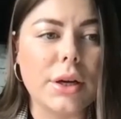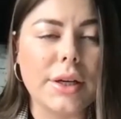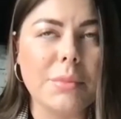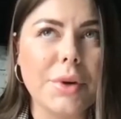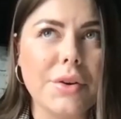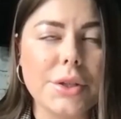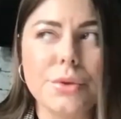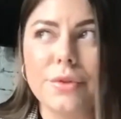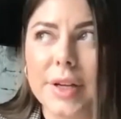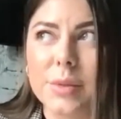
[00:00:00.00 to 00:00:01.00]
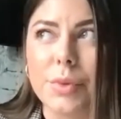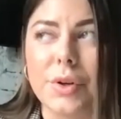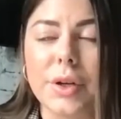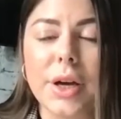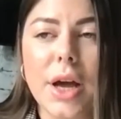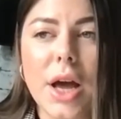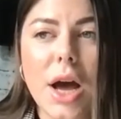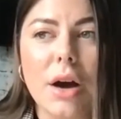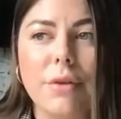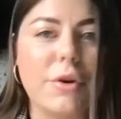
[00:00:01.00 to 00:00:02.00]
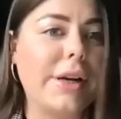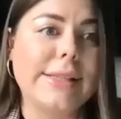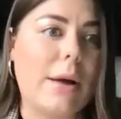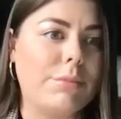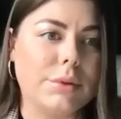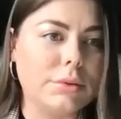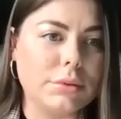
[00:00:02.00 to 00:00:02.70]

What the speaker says: comparing to Facebook, for example,